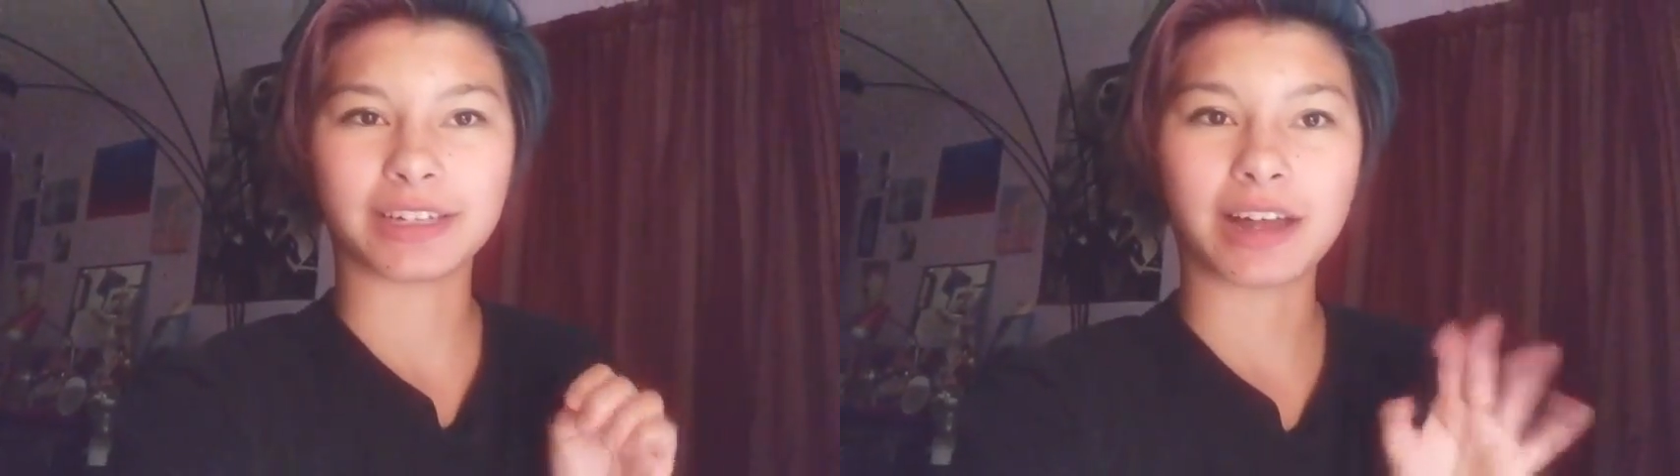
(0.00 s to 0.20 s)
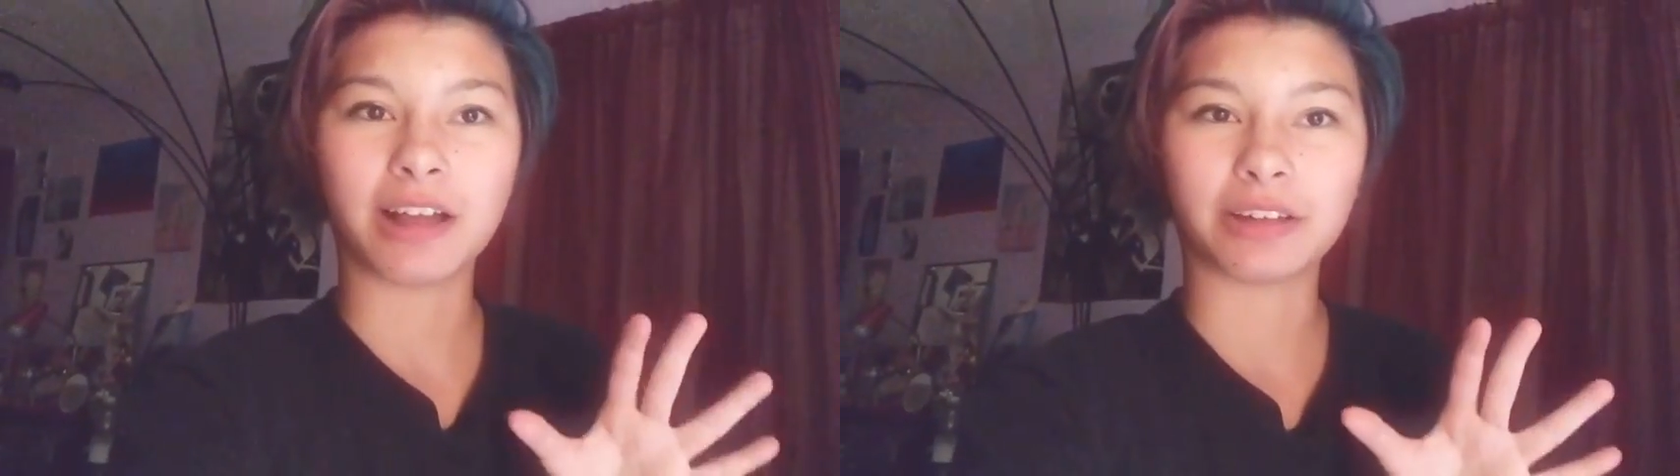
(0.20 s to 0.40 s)

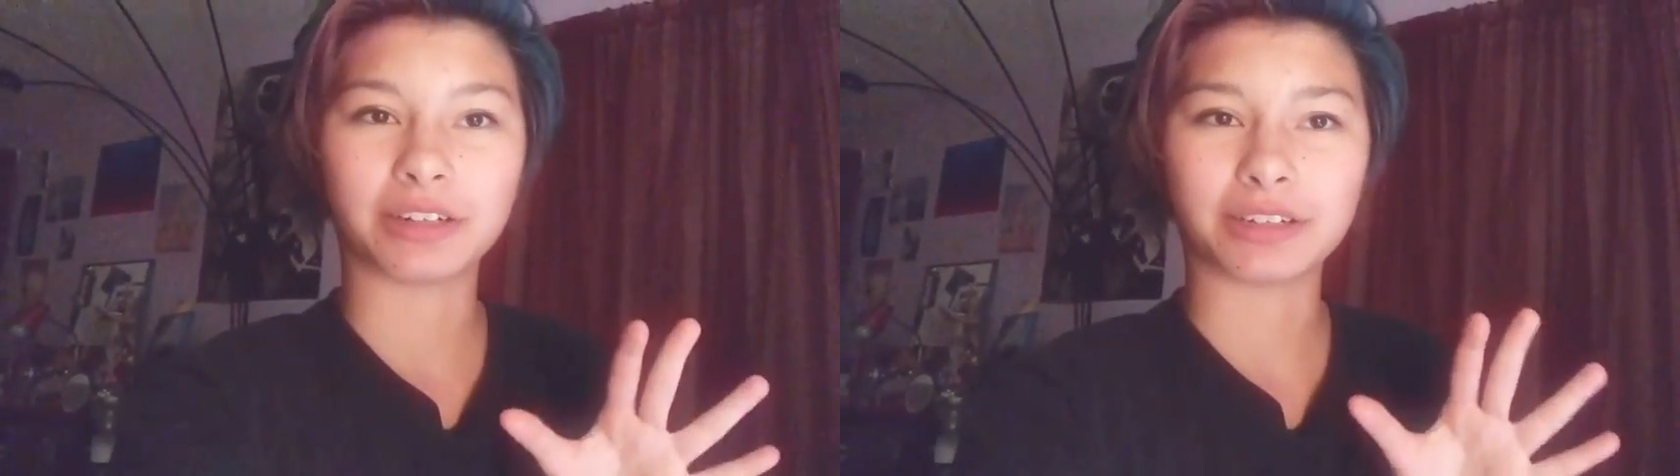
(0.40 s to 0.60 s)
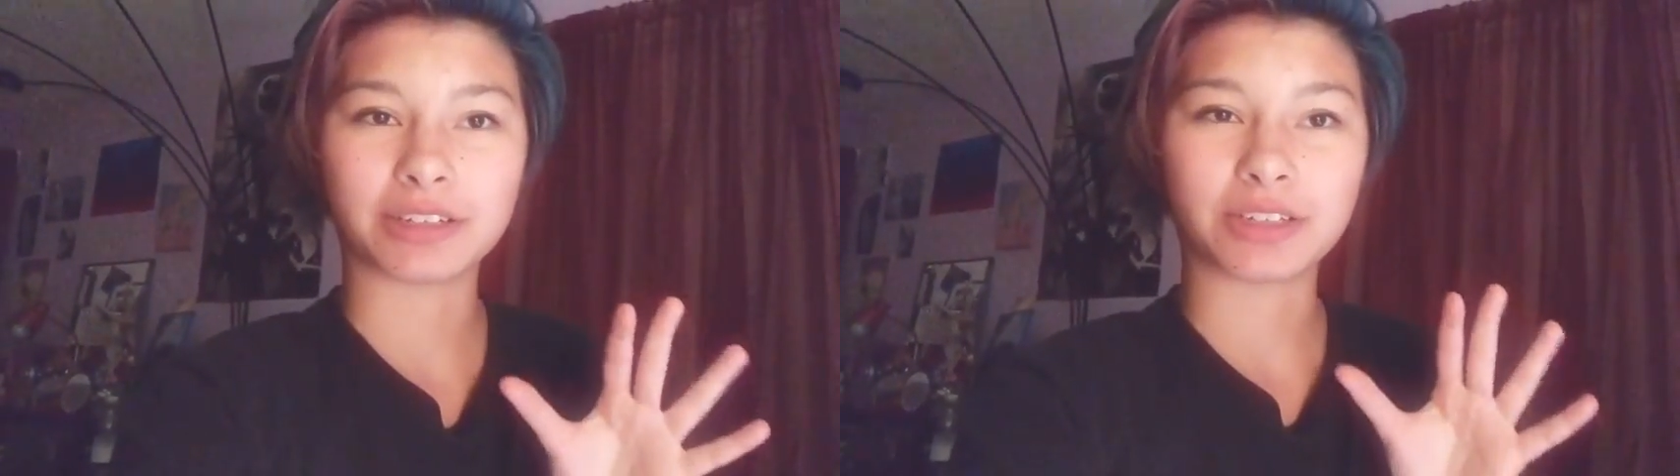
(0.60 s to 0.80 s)

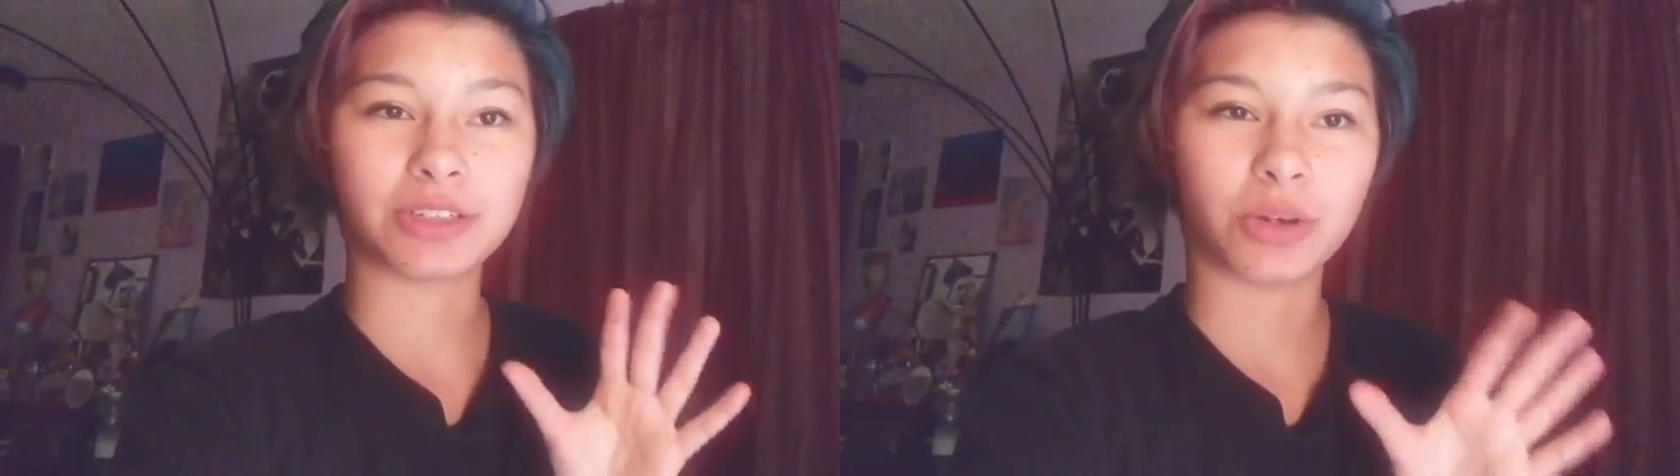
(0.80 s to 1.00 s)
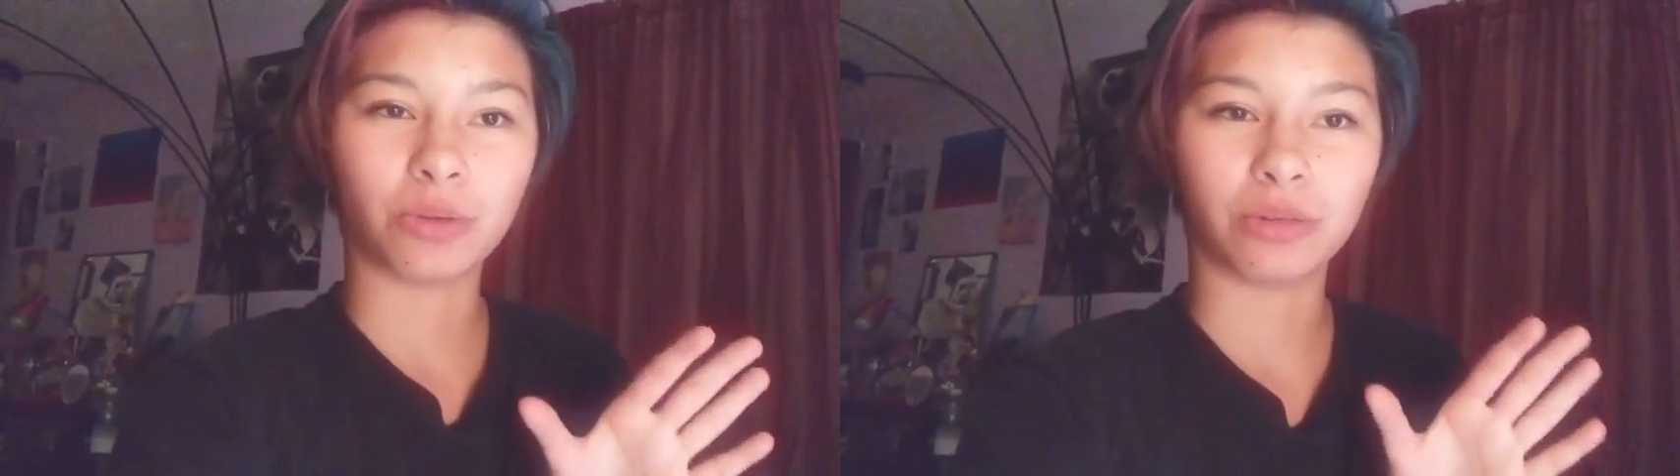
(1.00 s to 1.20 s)
colors
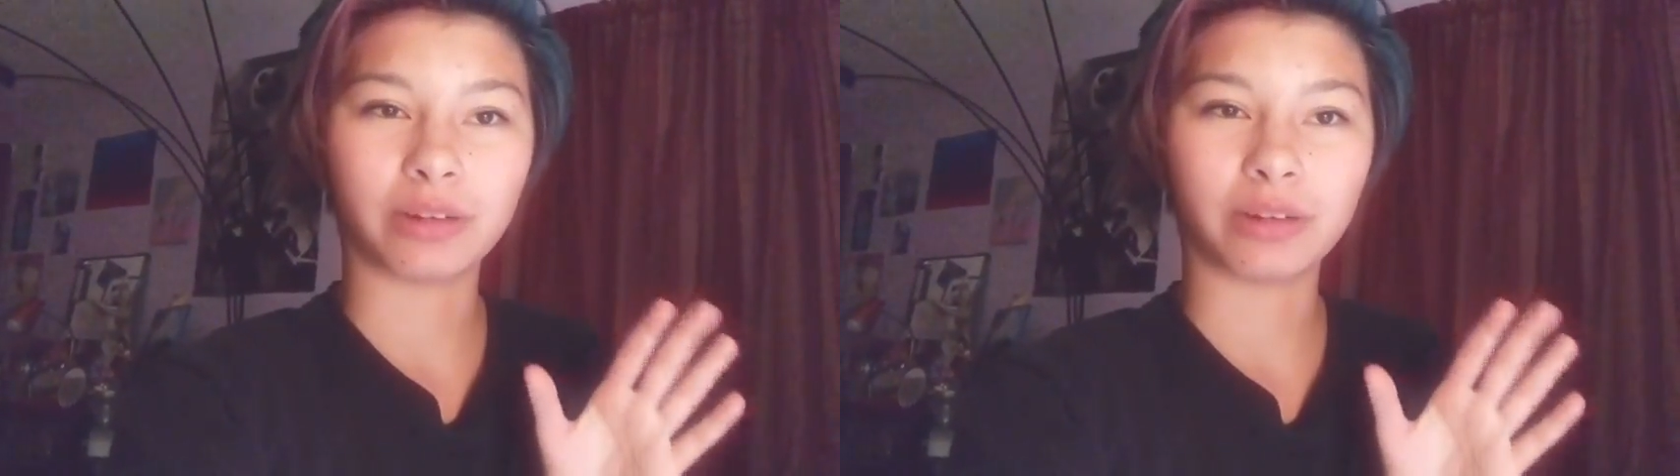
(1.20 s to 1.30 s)
don't